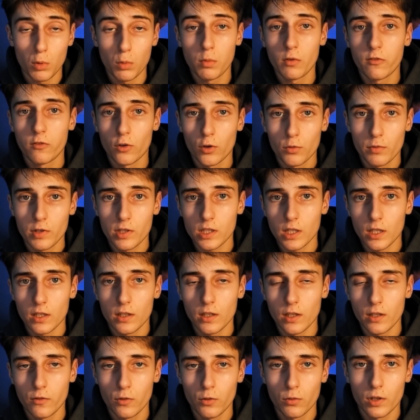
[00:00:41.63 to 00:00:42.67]
before we start,
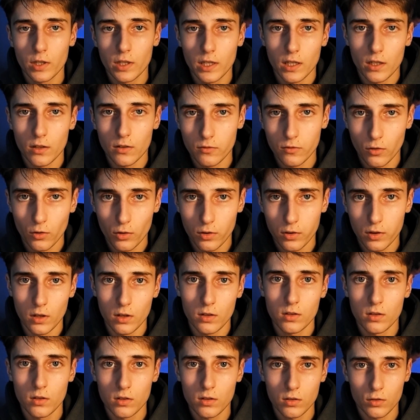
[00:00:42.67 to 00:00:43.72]
if you want to get our full
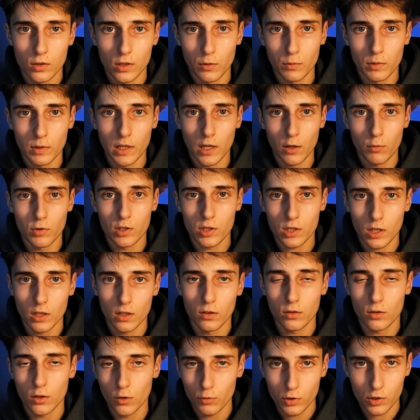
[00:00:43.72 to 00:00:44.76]
thesis around how we
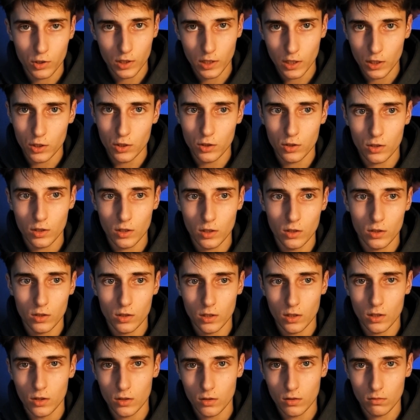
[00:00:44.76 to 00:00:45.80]
scale coaches and agencies,
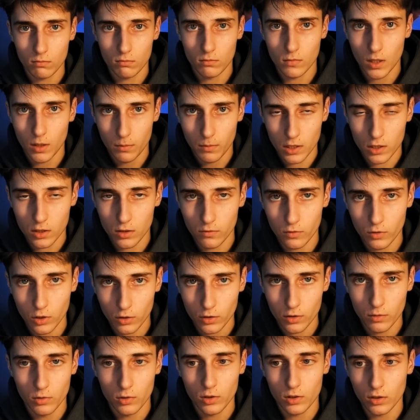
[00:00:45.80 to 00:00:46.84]
it's a massive
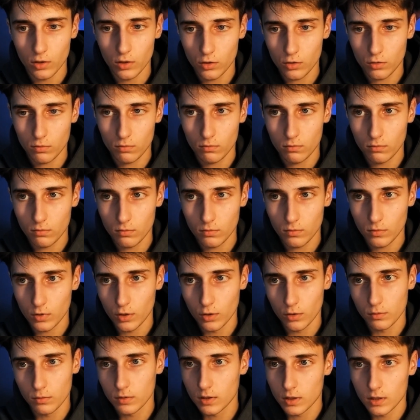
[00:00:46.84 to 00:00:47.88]
document. It's, you
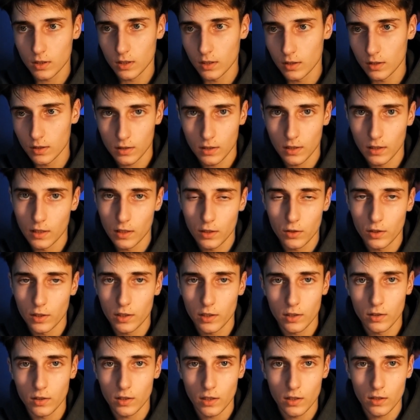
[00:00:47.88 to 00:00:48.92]
know, it literally
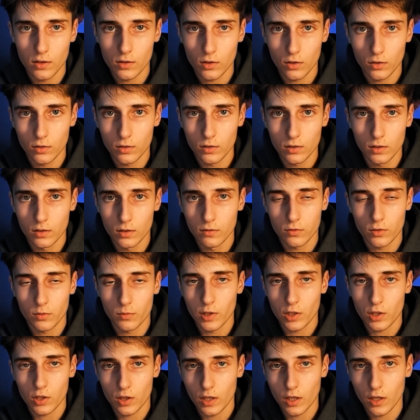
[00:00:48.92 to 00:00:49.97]
contains all the
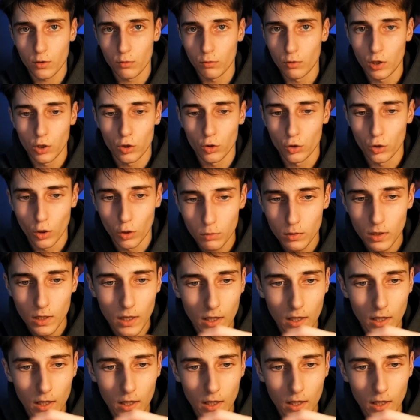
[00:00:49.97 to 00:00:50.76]
information that you need to know.